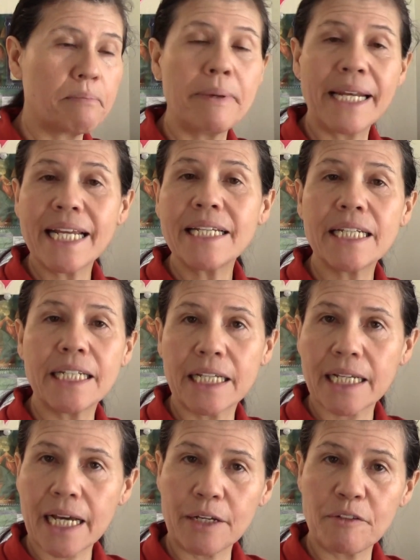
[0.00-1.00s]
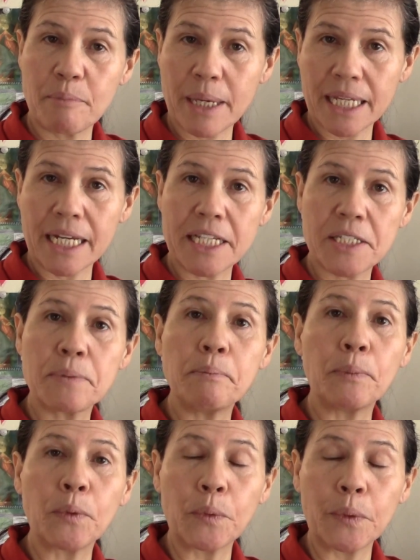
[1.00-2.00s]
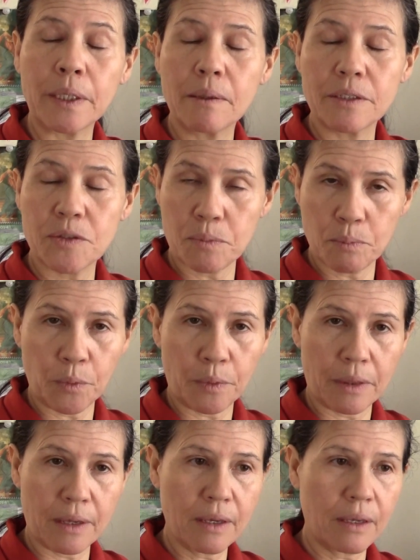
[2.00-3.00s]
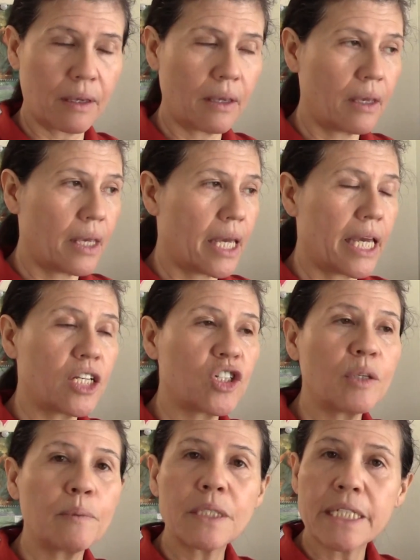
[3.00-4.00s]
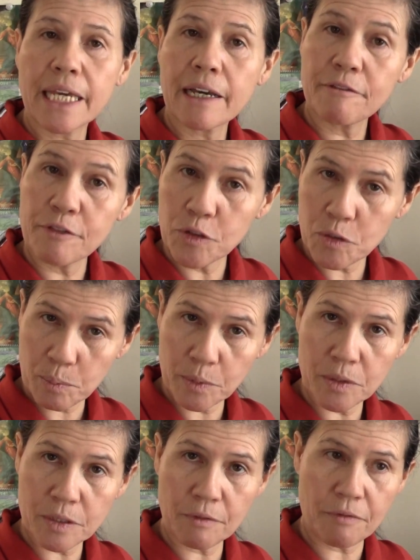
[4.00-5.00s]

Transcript: blending it, kind of making a smoothie, and she would take a few spoons